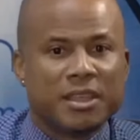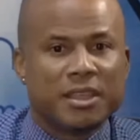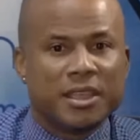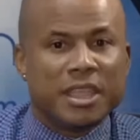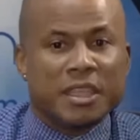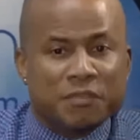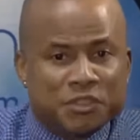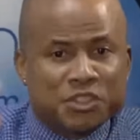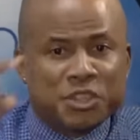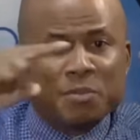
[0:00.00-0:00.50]

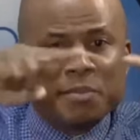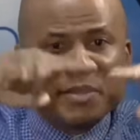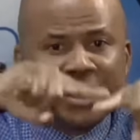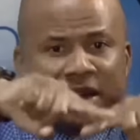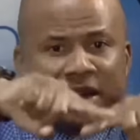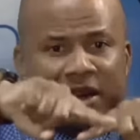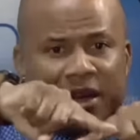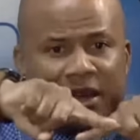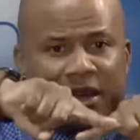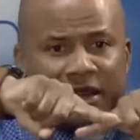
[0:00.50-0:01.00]
If
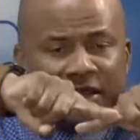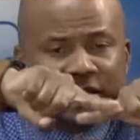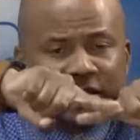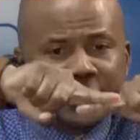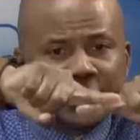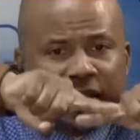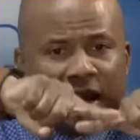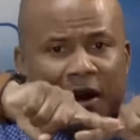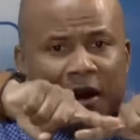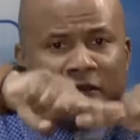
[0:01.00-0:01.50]
Jamaica is
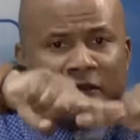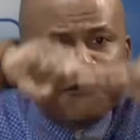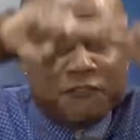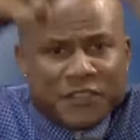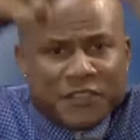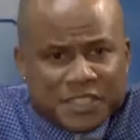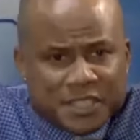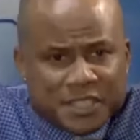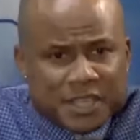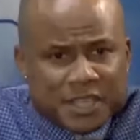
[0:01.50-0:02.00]
a
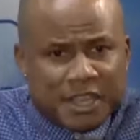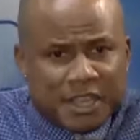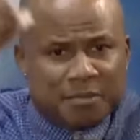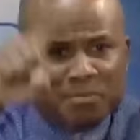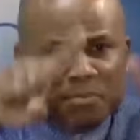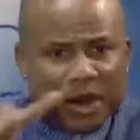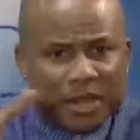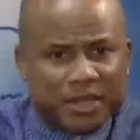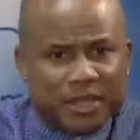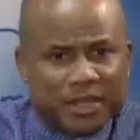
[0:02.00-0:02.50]
physical
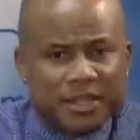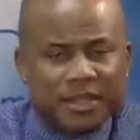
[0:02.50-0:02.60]
body,